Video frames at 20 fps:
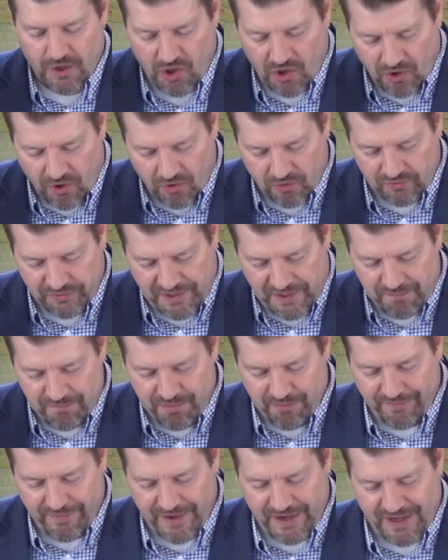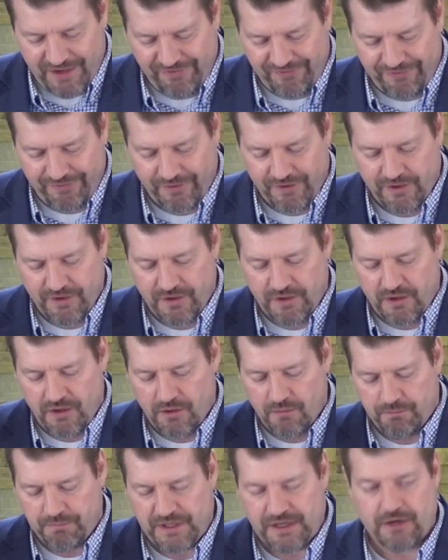only brief,
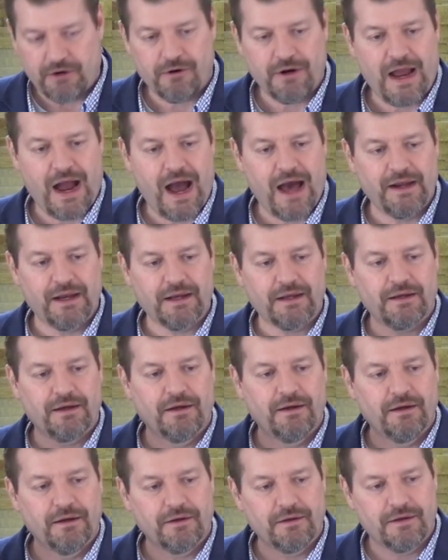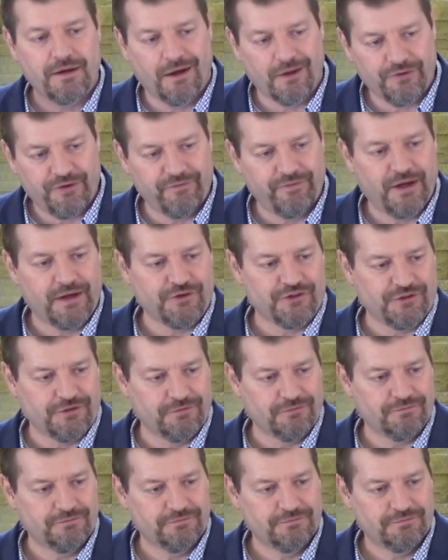periodic cultivation.